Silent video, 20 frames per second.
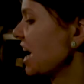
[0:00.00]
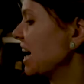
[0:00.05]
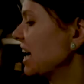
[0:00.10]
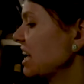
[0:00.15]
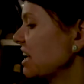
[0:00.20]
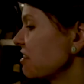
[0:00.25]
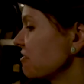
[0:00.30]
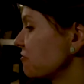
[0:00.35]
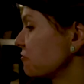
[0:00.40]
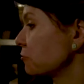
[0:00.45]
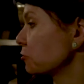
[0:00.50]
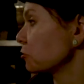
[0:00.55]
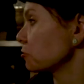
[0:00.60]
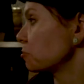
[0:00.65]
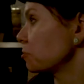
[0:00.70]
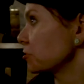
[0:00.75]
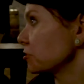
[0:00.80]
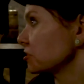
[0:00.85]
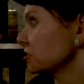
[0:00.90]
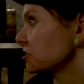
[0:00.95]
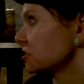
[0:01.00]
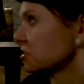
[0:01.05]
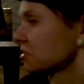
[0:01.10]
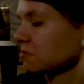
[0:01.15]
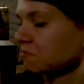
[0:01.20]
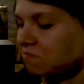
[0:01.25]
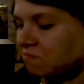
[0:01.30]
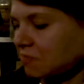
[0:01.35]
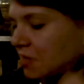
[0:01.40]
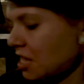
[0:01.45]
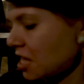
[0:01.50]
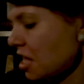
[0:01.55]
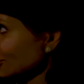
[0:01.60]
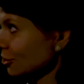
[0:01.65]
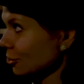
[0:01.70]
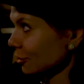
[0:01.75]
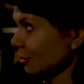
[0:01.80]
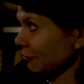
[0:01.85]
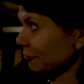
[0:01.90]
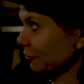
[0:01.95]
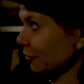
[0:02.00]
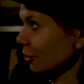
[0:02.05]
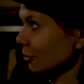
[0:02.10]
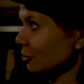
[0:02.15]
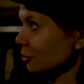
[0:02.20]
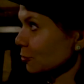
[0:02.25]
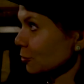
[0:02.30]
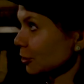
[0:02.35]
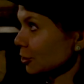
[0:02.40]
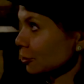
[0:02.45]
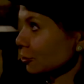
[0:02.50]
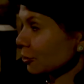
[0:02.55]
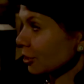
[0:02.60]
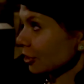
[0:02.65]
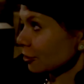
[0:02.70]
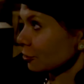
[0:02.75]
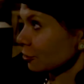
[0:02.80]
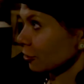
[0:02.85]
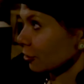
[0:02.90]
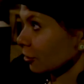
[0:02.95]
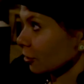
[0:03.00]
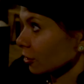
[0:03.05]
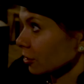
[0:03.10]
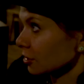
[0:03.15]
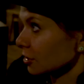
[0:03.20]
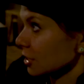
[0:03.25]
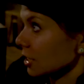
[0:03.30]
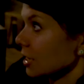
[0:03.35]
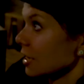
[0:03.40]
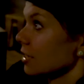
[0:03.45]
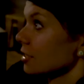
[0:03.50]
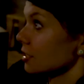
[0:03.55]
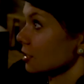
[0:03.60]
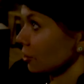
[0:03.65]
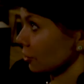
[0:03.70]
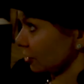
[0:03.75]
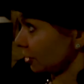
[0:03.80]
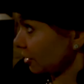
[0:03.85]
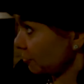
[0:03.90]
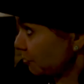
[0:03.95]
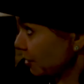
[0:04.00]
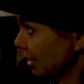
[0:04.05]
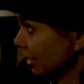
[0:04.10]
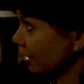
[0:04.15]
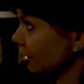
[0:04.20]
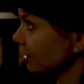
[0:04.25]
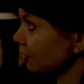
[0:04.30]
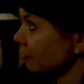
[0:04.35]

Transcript: I have 4 points. So the first one to get to 30 is not the pig.